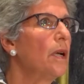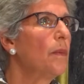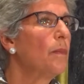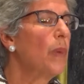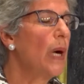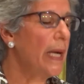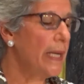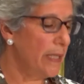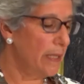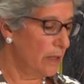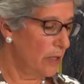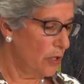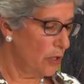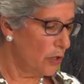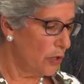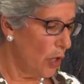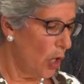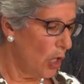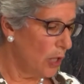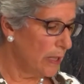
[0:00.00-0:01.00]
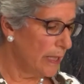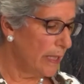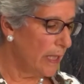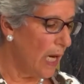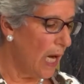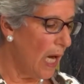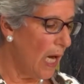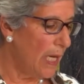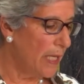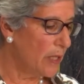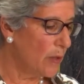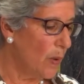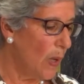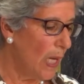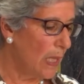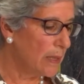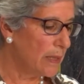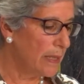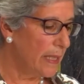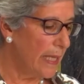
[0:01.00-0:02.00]
by installing
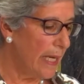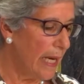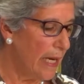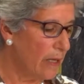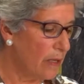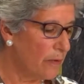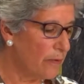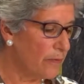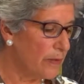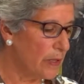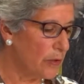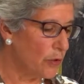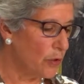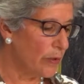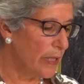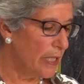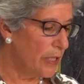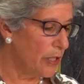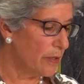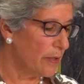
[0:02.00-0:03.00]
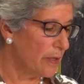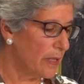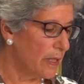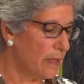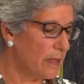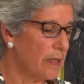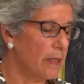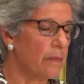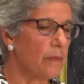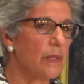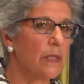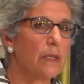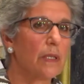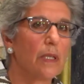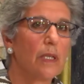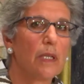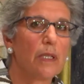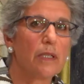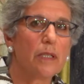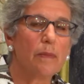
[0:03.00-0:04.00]
high-quality air filtration systems
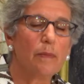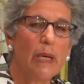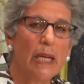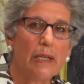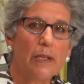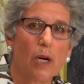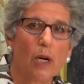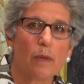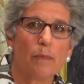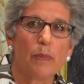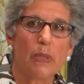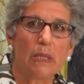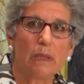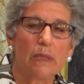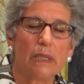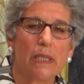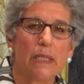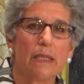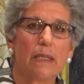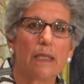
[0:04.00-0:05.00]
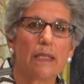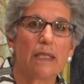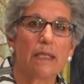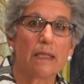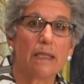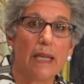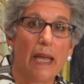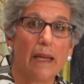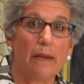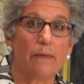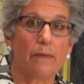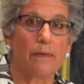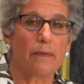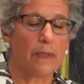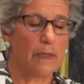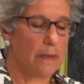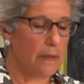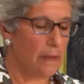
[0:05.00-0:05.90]
to make our building safe.